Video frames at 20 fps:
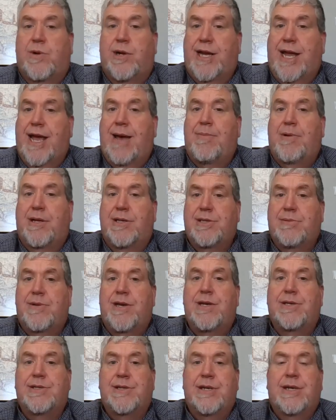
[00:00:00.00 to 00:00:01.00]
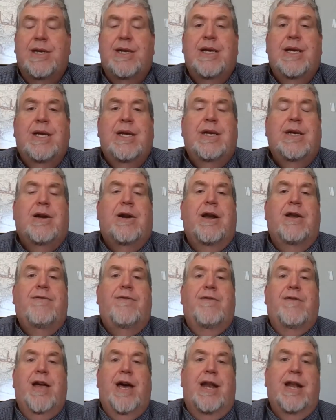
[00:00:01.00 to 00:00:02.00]
What capitalism is, right?
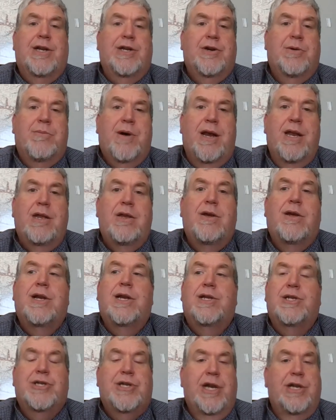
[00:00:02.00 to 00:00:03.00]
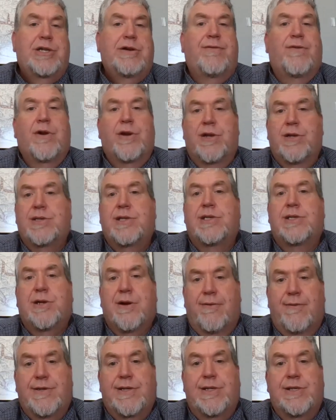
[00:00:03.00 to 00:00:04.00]
If you've got extra money, you can exchange it for goods and
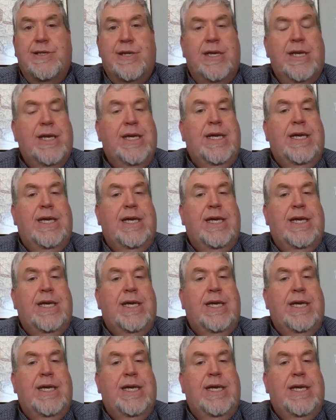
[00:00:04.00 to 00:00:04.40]
services,